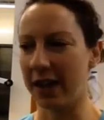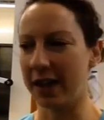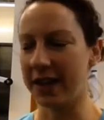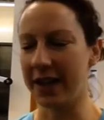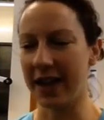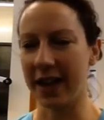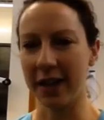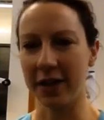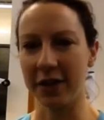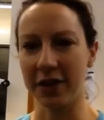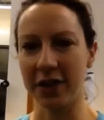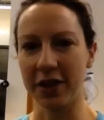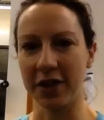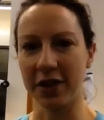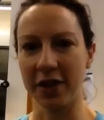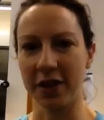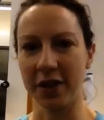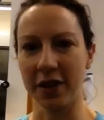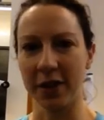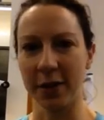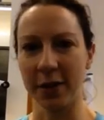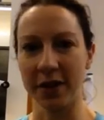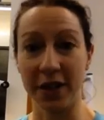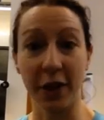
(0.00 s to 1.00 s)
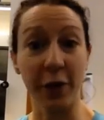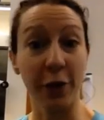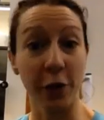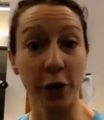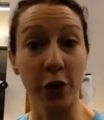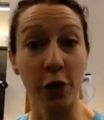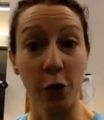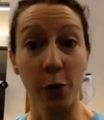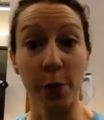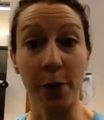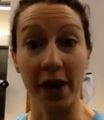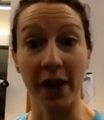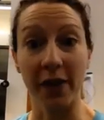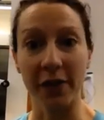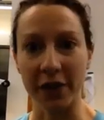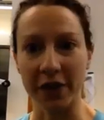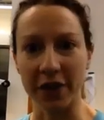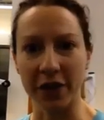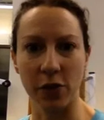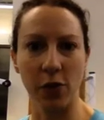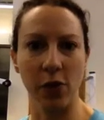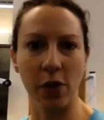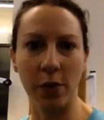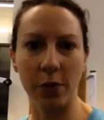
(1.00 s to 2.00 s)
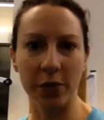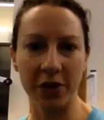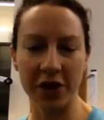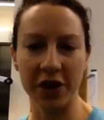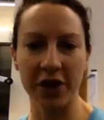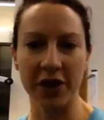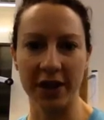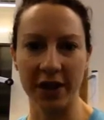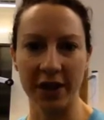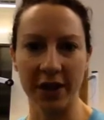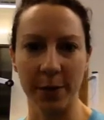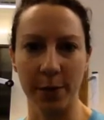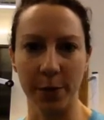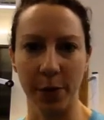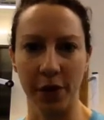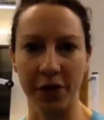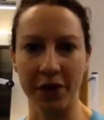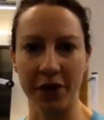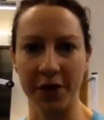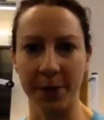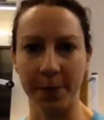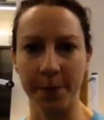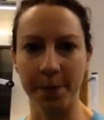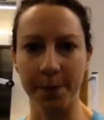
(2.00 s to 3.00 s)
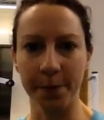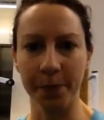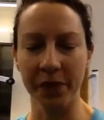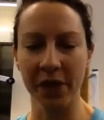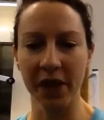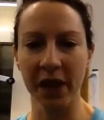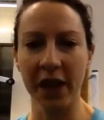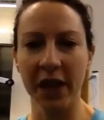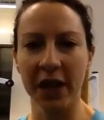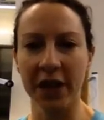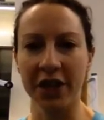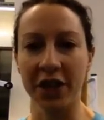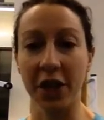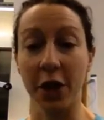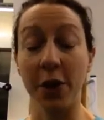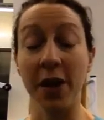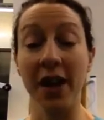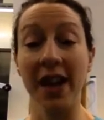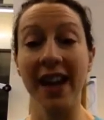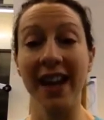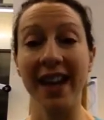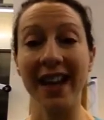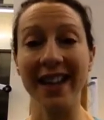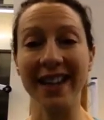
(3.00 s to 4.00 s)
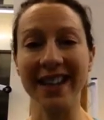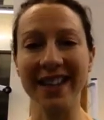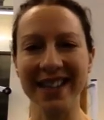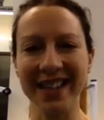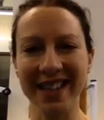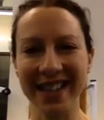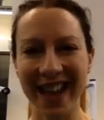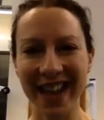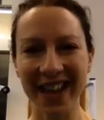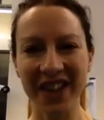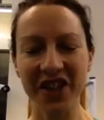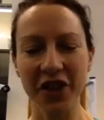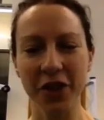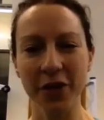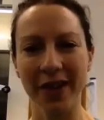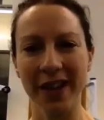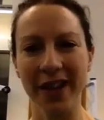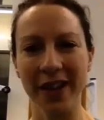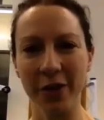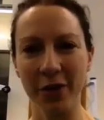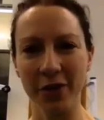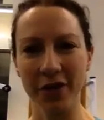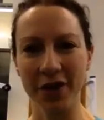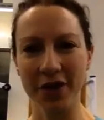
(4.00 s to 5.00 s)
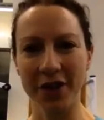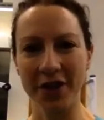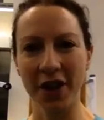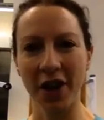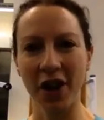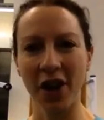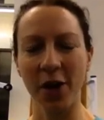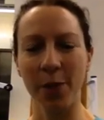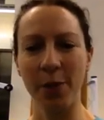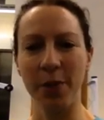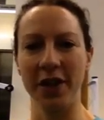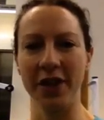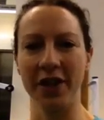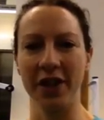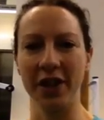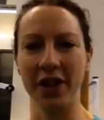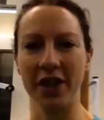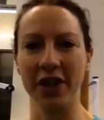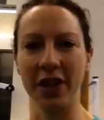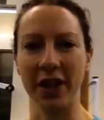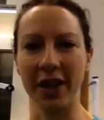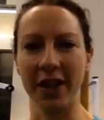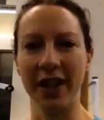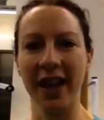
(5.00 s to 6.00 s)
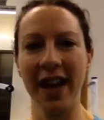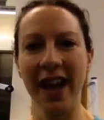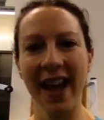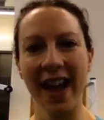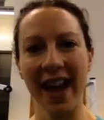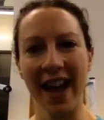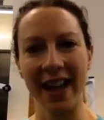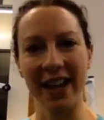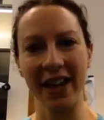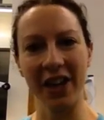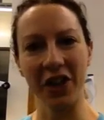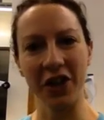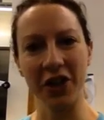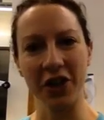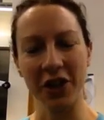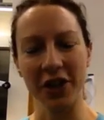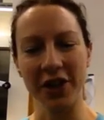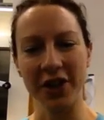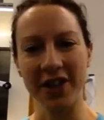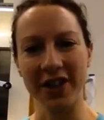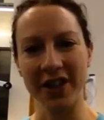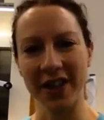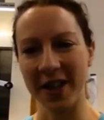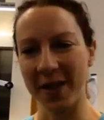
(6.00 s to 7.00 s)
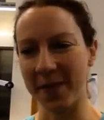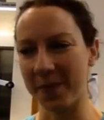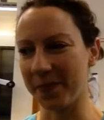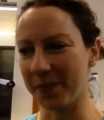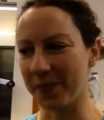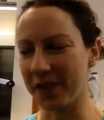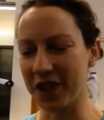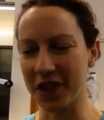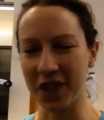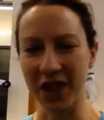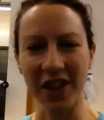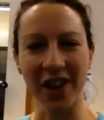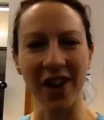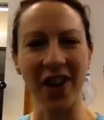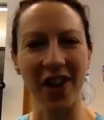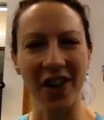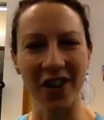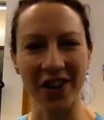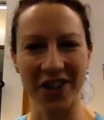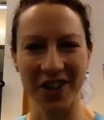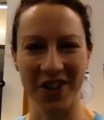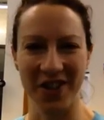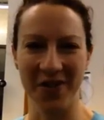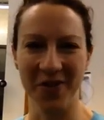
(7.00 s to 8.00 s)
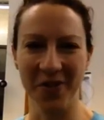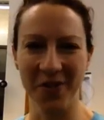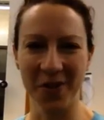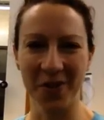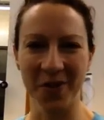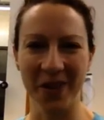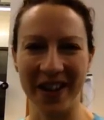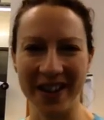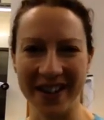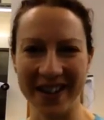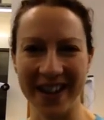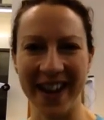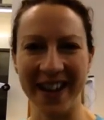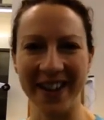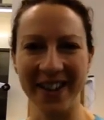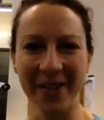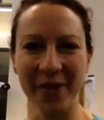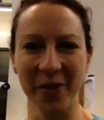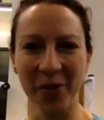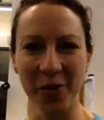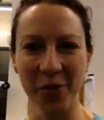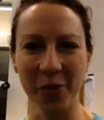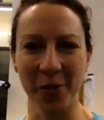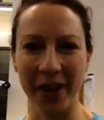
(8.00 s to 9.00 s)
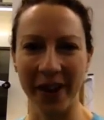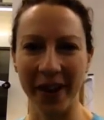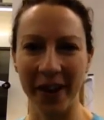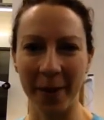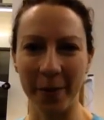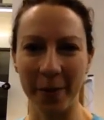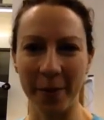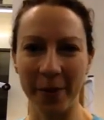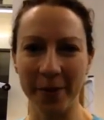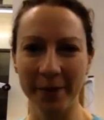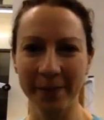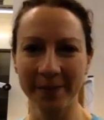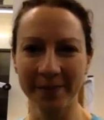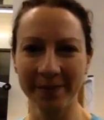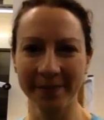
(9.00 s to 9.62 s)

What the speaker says: down to the difficult bit of the squat, which is at the bottom. So exaggerate your start position and it should last you all the way down and all the way up.